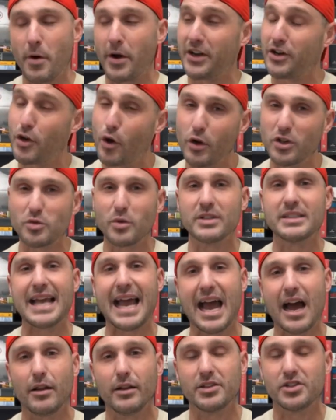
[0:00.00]
He knows where his
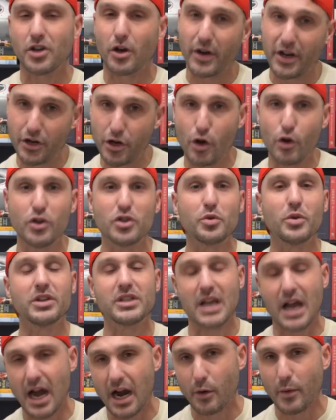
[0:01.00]
outlets are. He knows where his
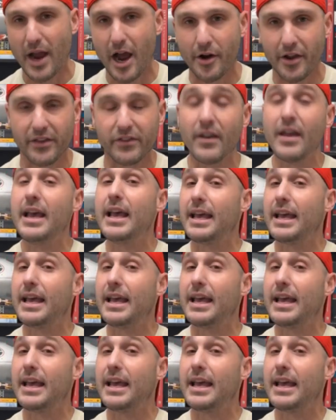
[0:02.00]
hot route is.